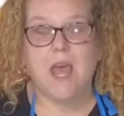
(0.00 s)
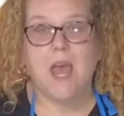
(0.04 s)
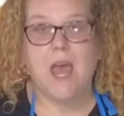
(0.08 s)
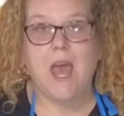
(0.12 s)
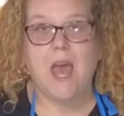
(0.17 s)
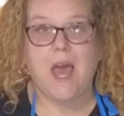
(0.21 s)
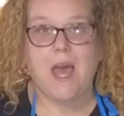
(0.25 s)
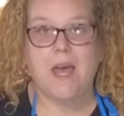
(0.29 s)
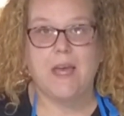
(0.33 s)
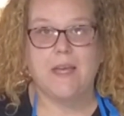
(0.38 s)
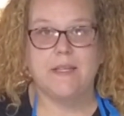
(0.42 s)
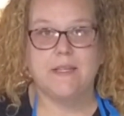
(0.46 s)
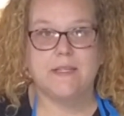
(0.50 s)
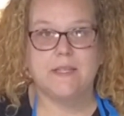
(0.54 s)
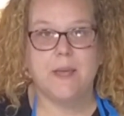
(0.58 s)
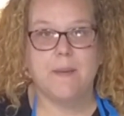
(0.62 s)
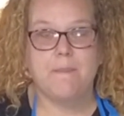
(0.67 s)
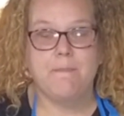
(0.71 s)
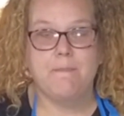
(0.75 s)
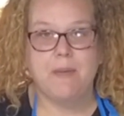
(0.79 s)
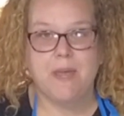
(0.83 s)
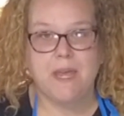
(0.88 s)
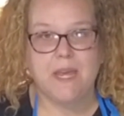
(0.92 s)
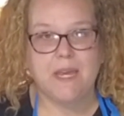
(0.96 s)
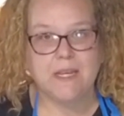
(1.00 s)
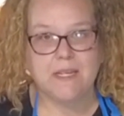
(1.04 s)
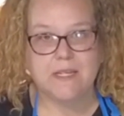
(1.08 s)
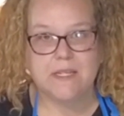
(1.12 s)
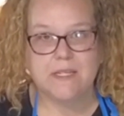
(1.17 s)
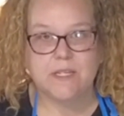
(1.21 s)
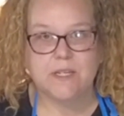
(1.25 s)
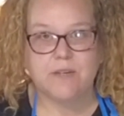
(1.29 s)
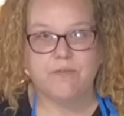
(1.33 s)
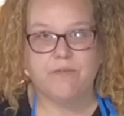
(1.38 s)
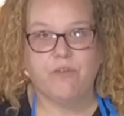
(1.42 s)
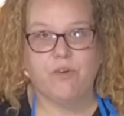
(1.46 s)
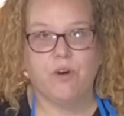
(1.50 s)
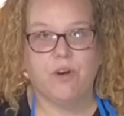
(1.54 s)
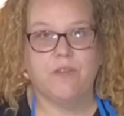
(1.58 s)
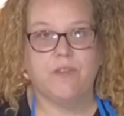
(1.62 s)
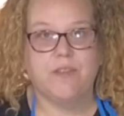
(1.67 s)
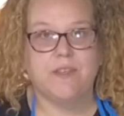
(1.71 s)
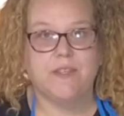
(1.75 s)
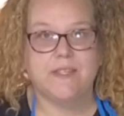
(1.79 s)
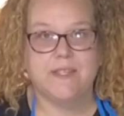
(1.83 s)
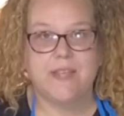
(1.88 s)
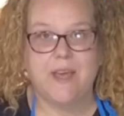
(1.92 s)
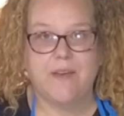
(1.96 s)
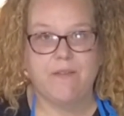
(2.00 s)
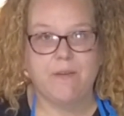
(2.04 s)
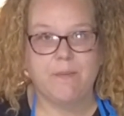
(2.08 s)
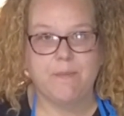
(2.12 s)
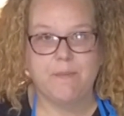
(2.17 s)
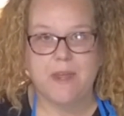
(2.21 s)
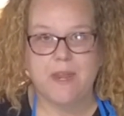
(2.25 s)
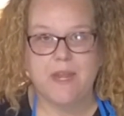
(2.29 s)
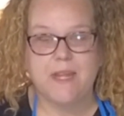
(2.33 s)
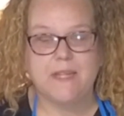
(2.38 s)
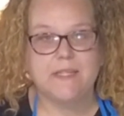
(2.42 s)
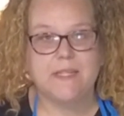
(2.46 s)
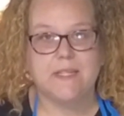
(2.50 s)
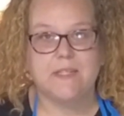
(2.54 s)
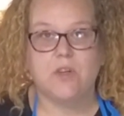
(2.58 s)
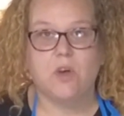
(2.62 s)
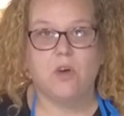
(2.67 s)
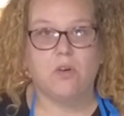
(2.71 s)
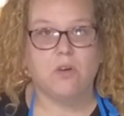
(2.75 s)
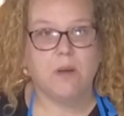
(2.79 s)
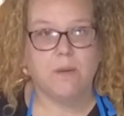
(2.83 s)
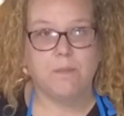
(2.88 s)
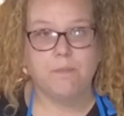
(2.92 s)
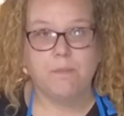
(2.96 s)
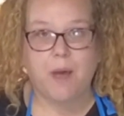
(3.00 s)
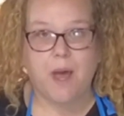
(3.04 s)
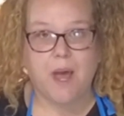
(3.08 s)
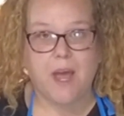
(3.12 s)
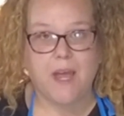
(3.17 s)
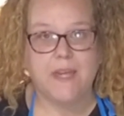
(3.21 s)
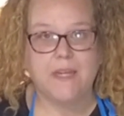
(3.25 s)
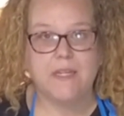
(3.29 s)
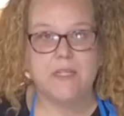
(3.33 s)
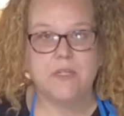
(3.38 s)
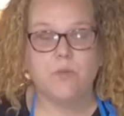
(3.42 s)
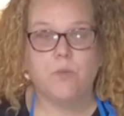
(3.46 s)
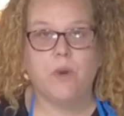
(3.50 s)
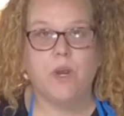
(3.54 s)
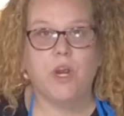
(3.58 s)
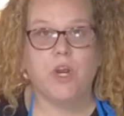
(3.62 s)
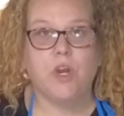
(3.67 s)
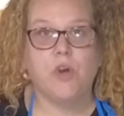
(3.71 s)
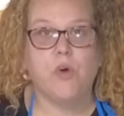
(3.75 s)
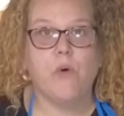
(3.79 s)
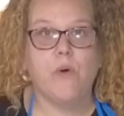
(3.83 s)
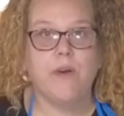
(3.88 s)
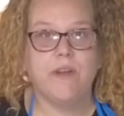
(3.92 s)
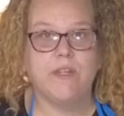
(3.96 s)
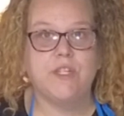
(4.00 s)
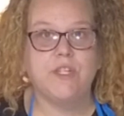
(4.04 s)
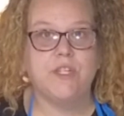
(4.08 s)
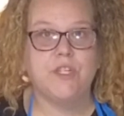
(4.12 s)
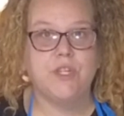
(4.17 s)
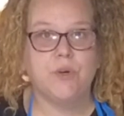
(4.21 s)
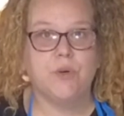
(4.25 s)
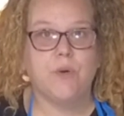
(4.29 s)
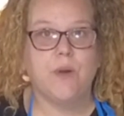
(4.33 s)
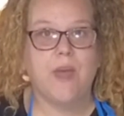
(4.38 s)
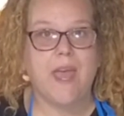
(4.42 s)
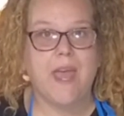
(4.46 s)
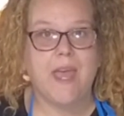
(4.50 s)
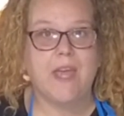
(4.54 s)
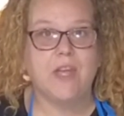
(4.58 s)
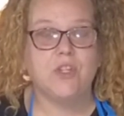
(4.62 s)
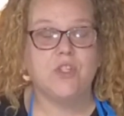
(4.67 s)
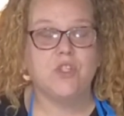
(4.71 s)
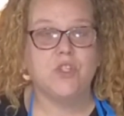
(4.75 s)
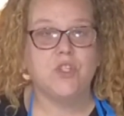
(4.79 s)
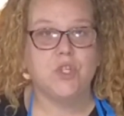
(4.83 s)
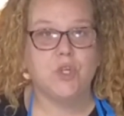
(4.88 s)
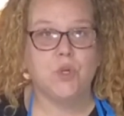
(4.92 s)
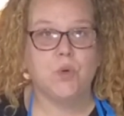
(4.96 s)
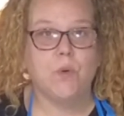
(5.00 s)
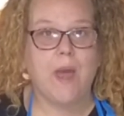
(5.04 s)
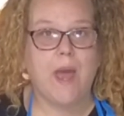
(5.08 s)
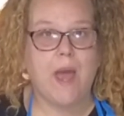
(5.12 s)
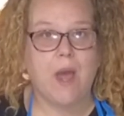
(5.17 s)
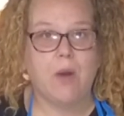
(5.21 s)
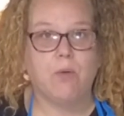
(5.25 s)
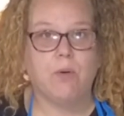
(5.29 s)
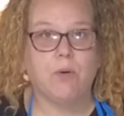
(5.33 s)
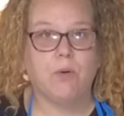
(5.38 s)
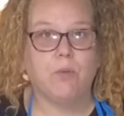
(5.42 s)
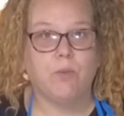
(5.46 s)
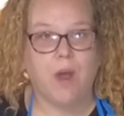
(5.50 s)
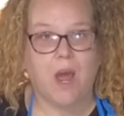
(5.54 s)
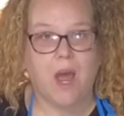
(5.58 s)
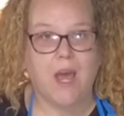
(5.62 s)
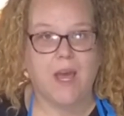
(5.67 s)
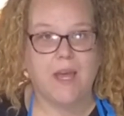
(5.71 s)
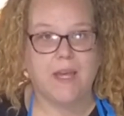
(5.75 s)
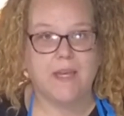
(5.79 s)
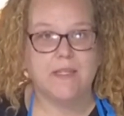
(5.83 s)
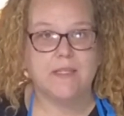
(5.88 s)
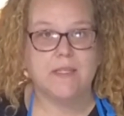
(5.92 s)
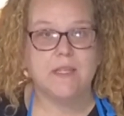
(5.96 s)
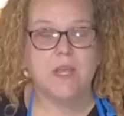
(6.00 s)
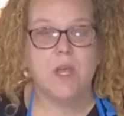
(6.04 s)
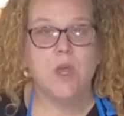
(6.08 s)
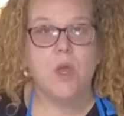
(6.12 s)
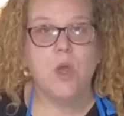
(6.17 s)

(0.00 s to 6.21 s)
has mixed for the 7 minutes, it's all combined, we're going to do a 2-hour rise.